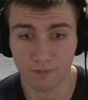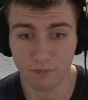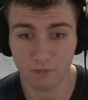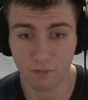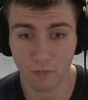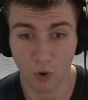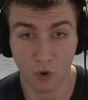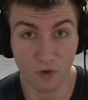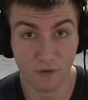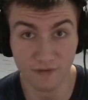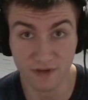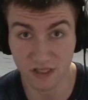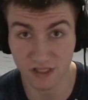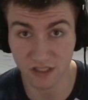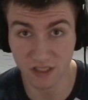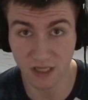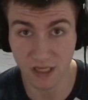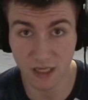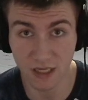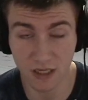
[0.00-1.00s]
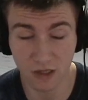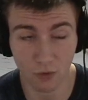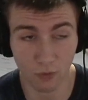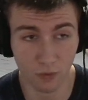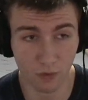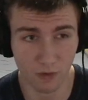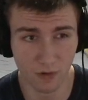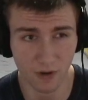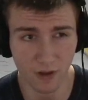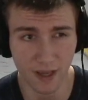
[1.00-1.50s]
RVC
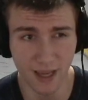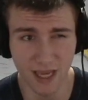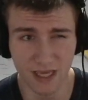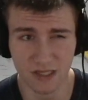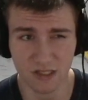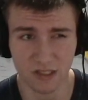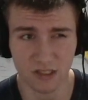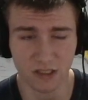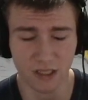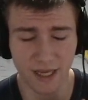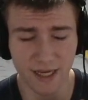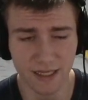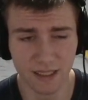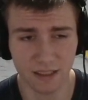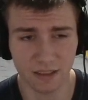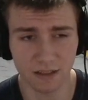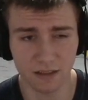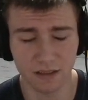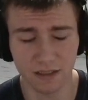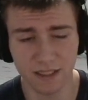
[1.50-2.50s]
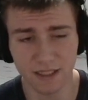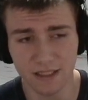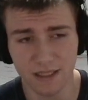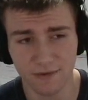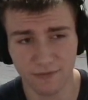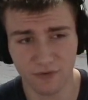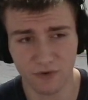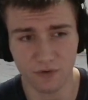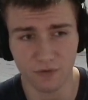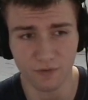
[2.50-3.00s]
or a slightly
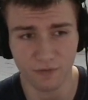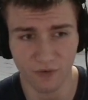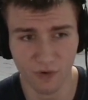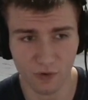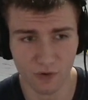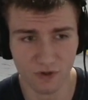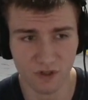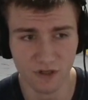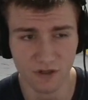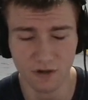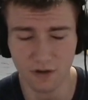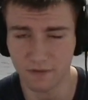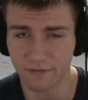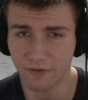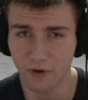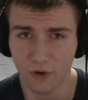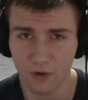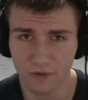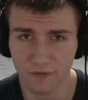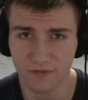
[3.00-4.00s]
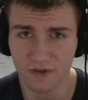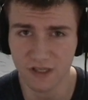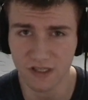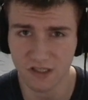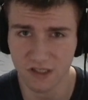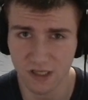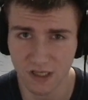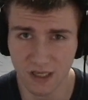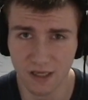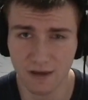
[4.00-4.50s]
different version of
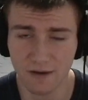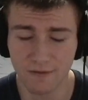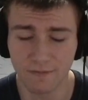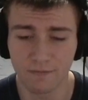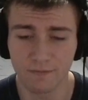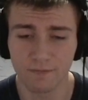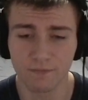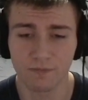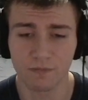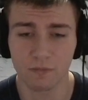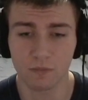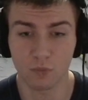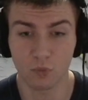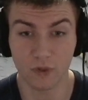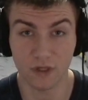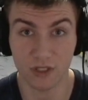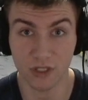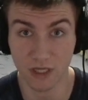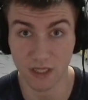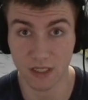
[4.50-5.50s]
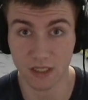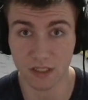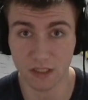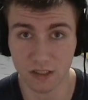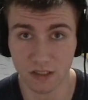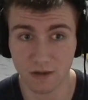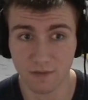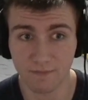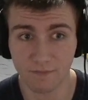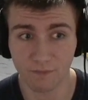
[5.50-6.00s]
RVC, which is
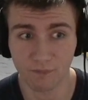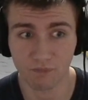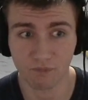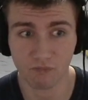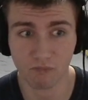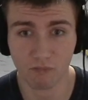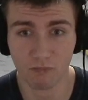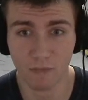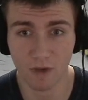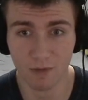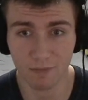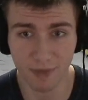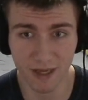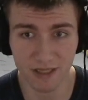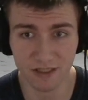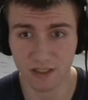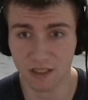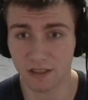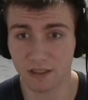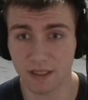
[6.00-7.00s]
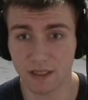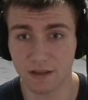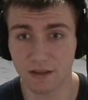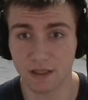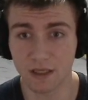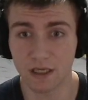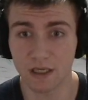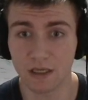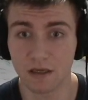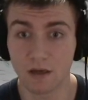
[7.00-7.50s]
basically
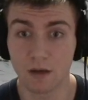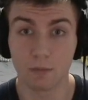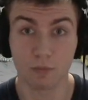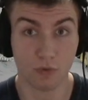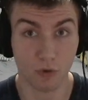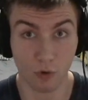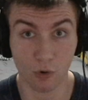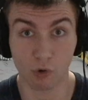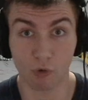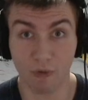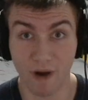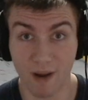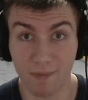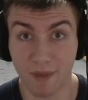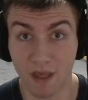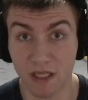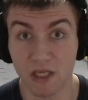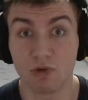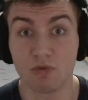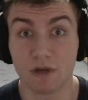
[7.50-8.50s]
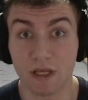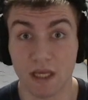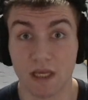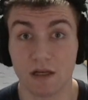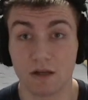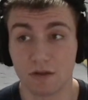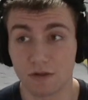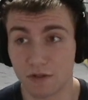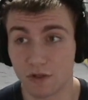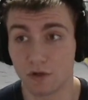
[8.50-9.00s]
the program that you need
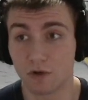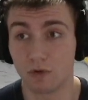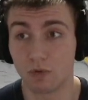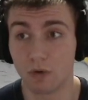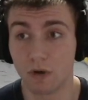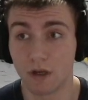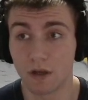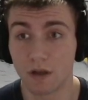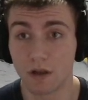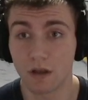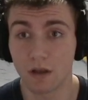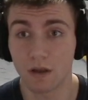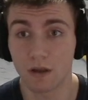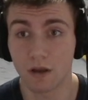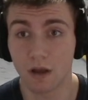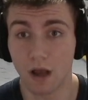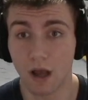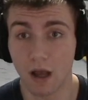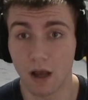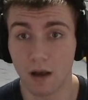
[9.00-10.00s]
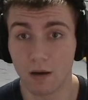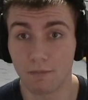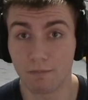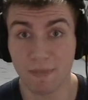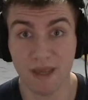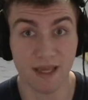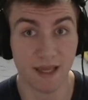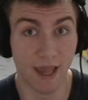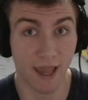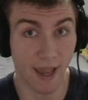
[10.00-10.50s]
to
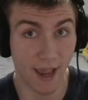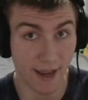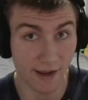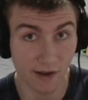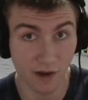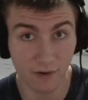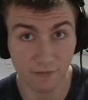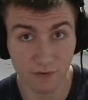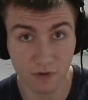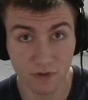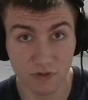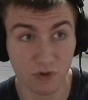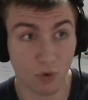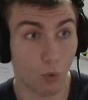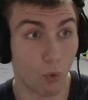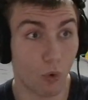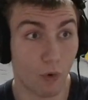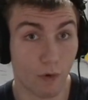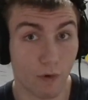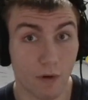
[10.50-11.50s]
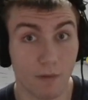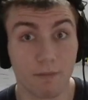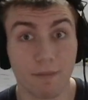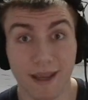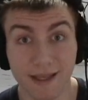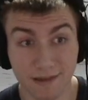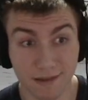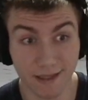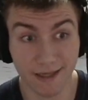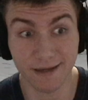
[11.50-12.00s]
make AI covers or
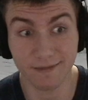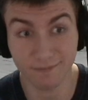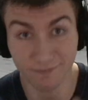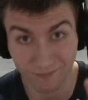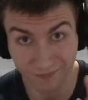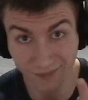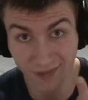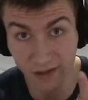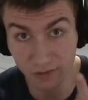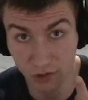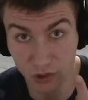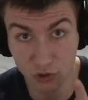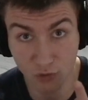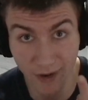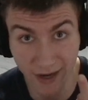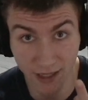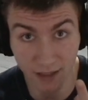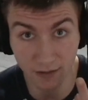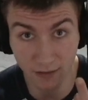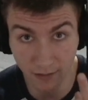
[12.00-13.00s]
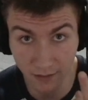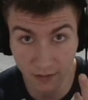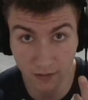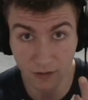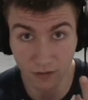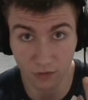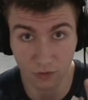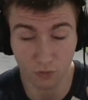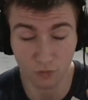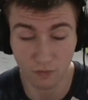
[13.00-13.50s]
mainly train
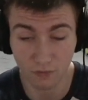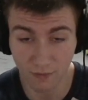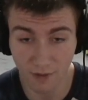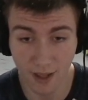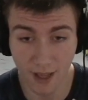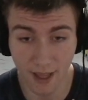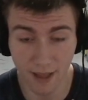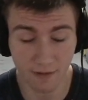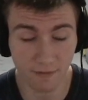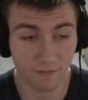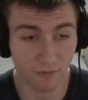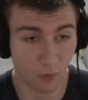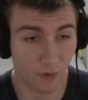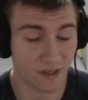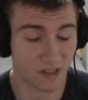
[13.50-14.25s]
your voice